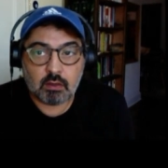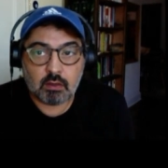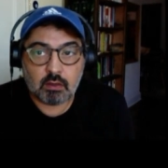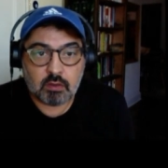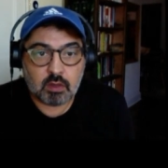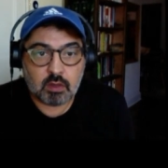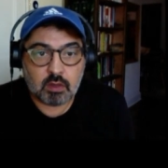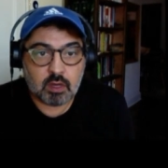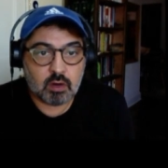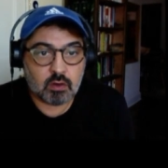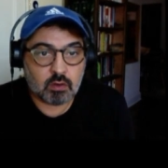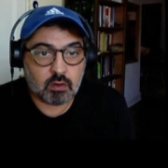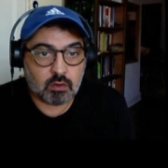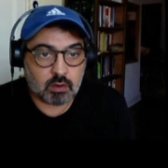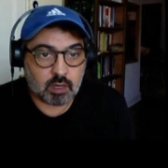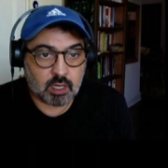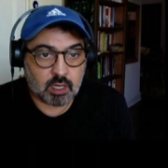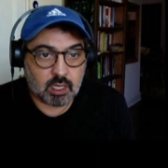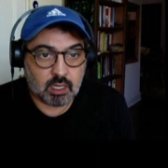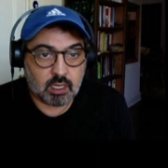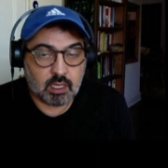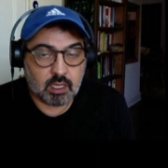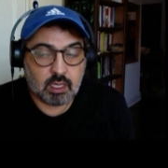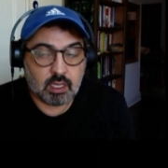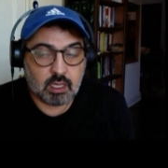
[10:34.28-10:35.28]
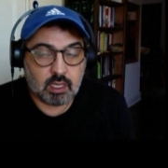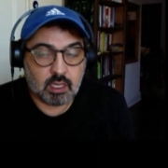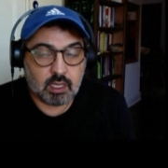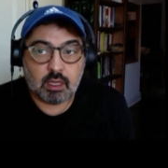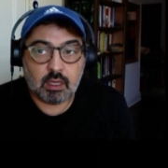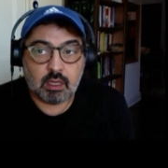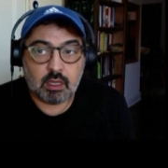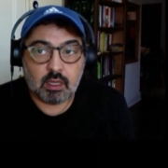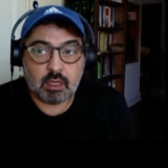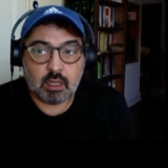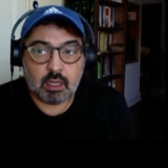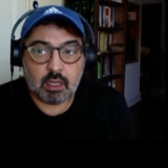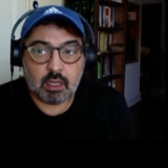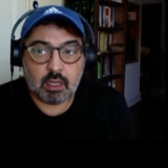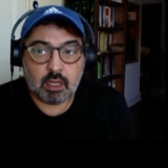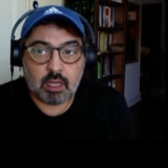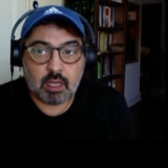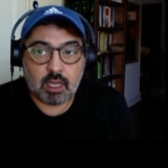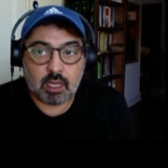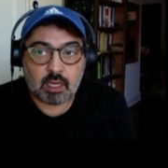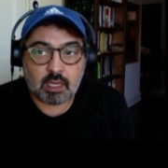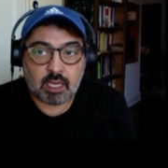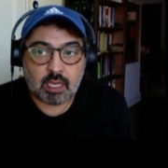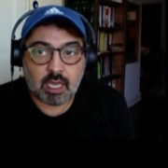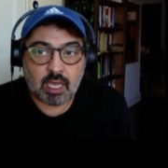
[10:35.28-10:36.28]
theory Uh,
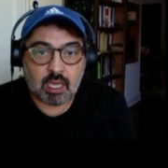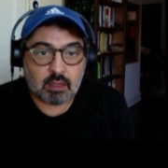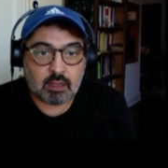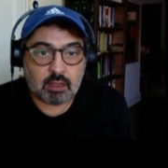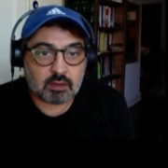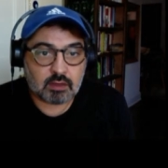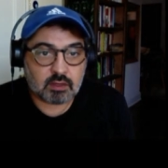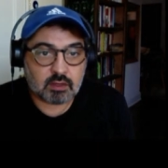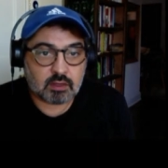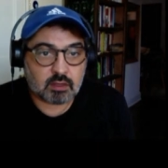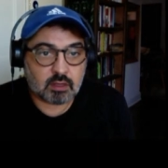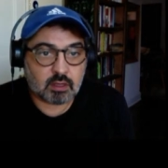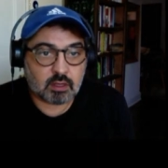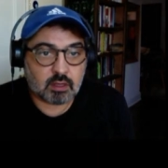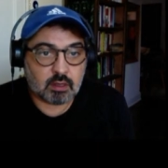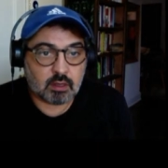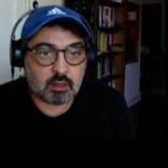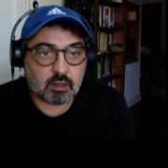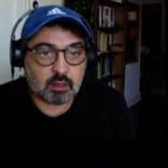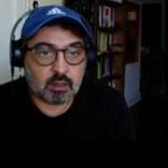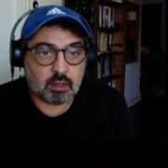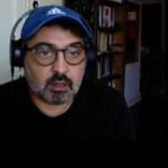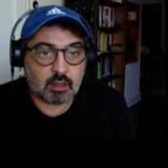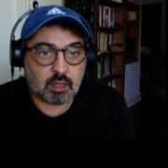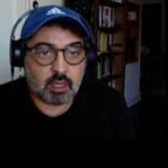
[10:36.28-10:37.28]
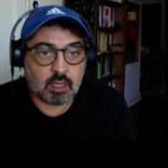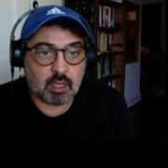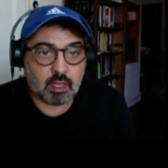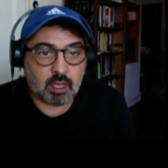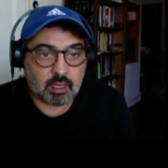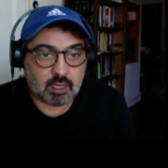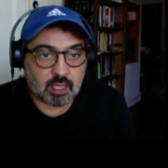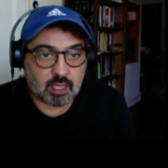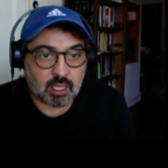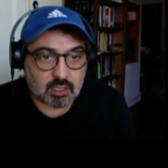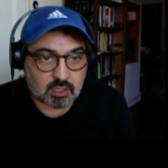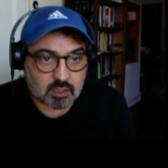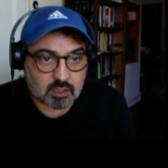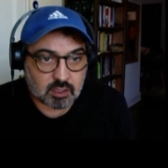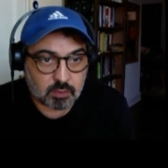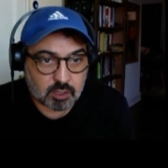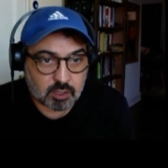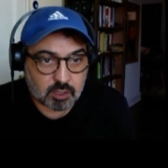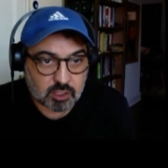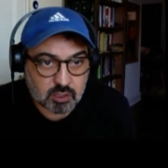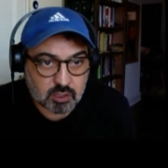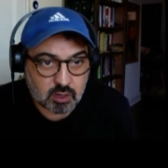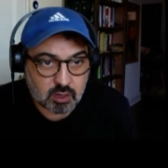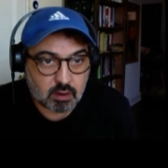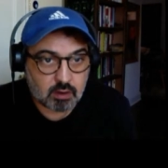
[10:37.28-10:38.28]
against uh, against
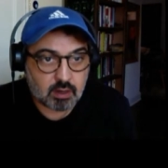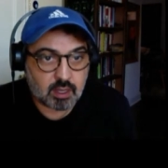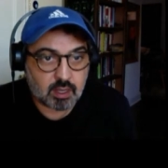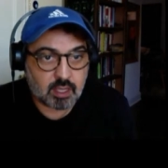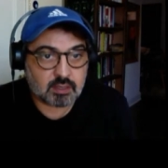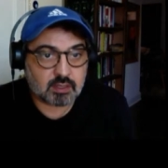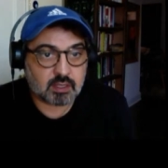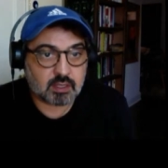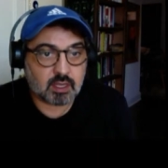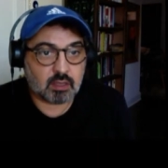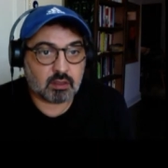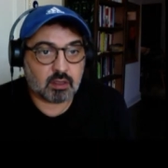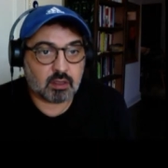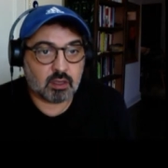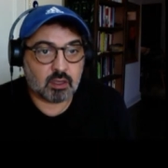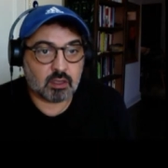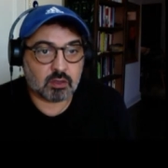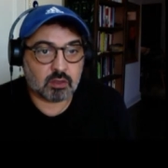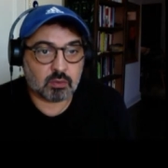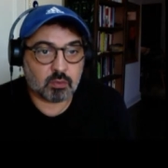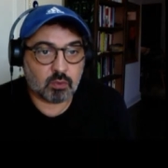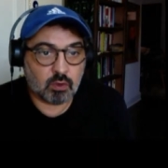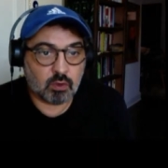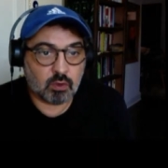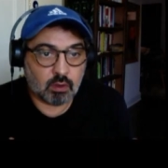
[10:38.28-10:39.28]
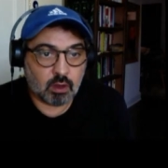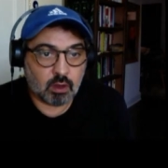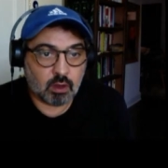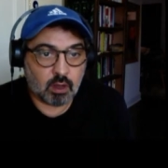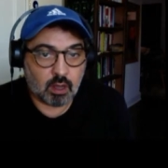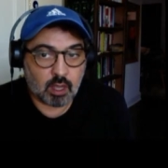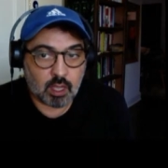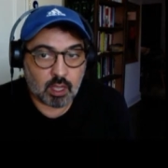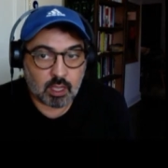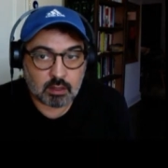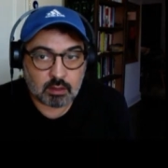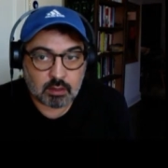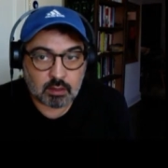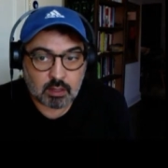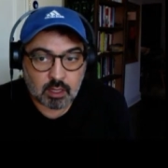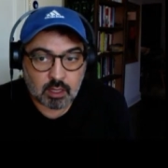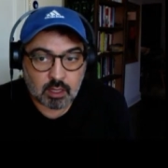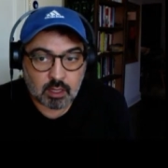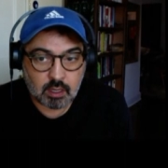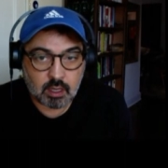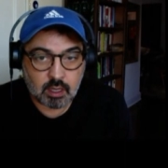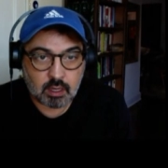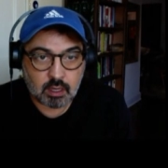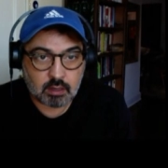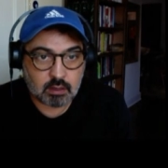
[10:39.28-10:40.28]
Bashar al-Assad, Hezbollah, and
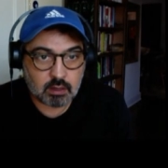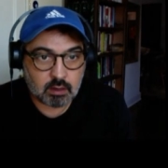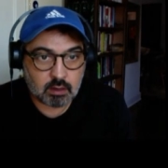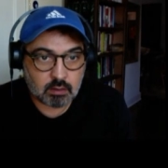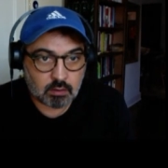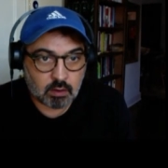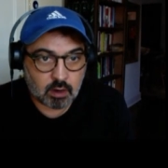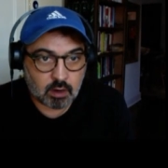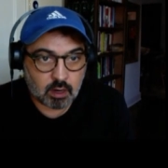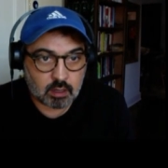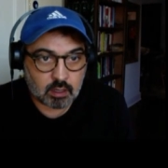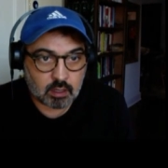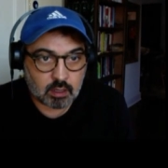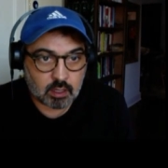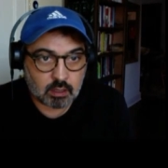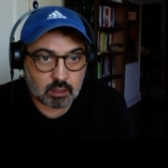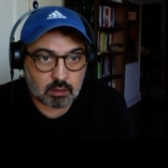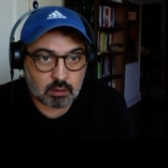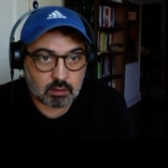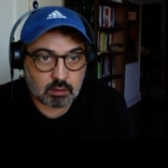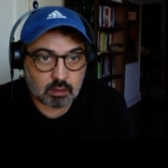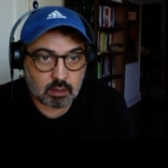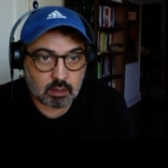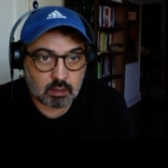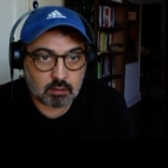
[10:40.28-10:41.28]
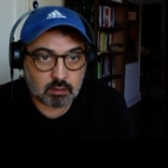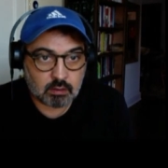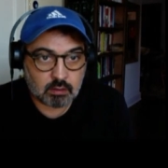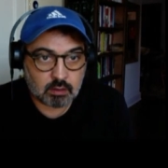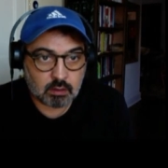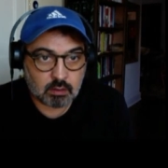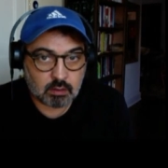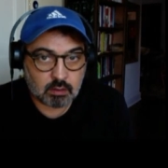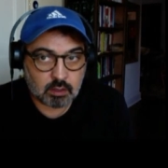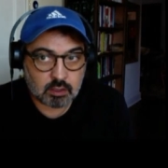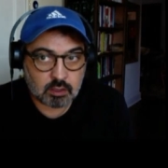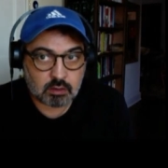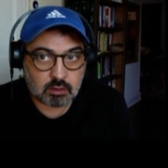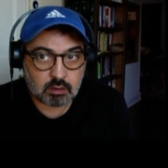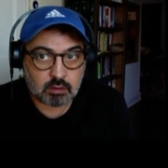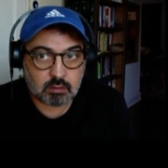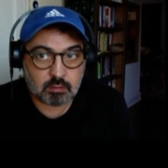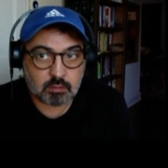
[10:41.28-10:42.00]
uh, and Iran in, in the region.